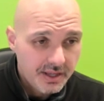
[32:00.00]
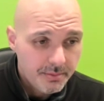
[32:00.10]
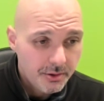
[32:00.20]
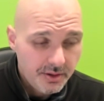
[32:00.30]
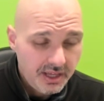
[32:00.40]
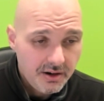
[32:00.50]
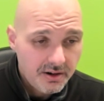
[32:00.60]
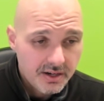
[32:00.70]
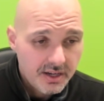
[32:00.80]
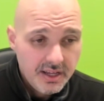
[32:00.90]
employee
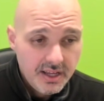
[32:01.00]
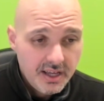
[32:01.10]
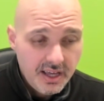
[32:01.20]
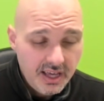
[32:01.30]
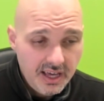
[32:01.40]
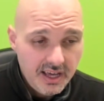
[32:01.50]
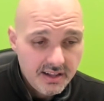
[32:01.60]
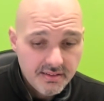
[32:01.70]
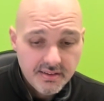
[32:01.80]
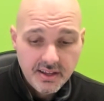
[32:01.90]
on,
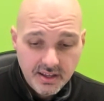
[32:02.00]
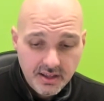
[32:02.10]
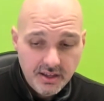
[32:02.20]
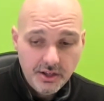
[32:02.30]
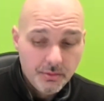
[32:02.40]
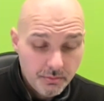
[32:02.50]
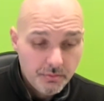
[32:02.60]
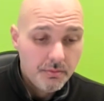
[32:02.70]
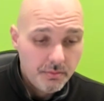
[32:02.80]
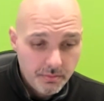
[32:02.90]
and,
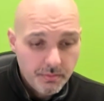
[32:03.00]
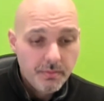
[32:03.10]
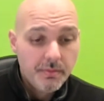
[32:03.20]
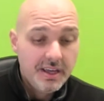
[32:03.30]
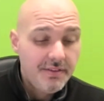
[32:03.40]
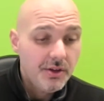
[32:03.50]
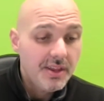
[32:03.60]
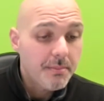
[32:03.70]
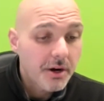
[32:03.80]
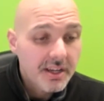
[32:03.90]
giving you
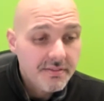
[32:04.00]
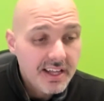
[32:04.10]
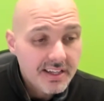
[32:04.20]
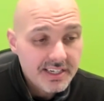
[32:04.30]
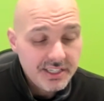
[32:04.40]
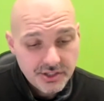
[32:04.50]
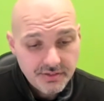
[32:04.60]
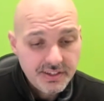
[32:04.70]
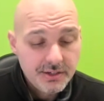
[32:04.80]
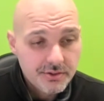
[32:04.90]
that market validation
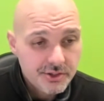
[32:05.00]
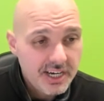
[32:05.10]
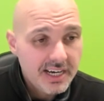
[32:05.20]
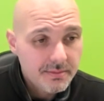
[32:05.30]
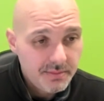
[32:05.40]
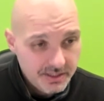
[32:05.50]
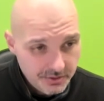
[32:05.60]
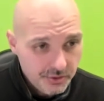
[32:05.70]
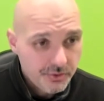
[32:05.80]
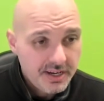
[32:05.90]
of here's a check
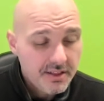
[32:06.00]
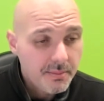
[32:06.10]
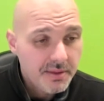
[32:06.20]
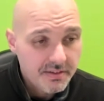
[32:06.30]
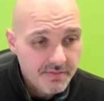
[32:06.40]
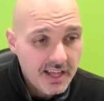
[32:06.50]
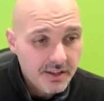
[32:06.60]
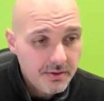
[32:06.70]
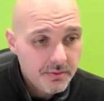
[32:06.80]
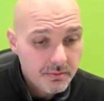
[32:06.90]
because you created something of
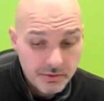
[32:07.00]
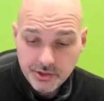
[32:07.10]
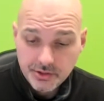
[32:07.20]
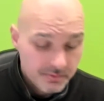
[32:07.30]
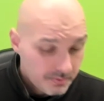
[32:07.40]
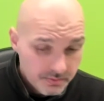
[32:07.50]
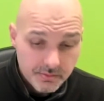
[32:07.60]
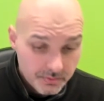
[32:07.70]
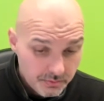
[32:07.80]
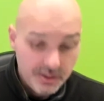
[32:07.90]
value, which is,
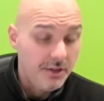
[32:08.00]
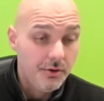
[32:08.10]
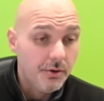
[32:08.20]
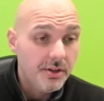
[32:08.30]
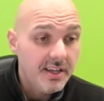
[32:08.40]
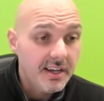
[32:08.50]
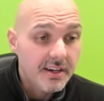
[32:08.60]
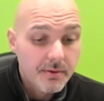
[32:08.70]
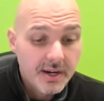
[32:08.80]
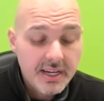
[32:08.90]
then you did it,
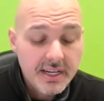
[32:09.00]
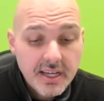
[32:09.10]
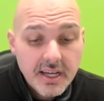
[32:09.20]
right?